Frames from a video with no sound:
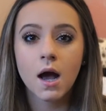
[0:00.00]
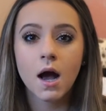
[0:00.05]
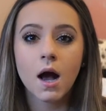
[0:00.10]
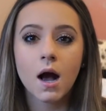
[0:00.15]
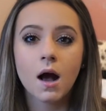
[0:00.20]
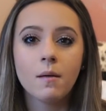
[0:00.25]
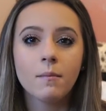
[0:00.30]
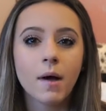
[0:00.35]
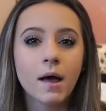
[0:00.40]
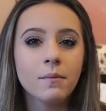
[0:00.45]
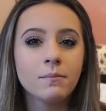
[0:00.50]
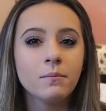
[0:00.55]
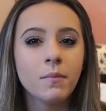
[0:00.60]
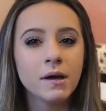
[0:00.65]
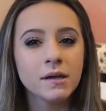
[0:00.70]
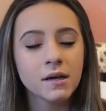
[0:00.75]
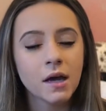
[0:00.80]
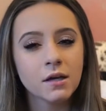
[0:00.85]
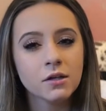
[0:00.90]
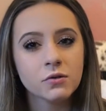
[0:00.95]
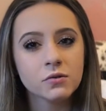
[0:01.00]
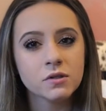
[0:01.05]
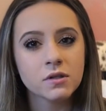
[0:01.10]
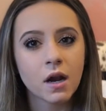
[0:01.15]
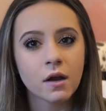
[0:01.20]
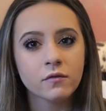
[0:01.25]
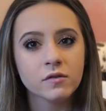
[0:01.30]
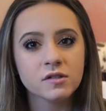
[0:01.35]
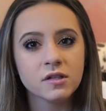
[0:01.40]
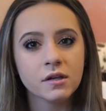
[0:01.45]
I might not use it
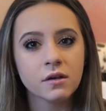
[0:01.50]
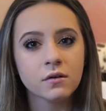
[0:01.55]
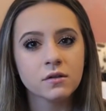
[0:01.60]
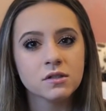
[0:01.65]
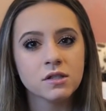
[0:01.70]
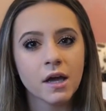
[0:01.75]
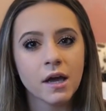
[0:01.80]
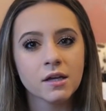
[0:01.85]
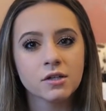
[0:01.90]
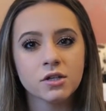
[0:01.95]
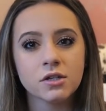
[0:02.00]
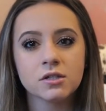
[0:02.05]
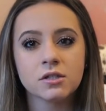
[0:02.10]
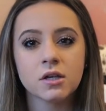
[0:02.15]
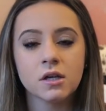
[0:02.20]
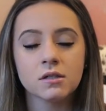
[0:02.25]
every single day just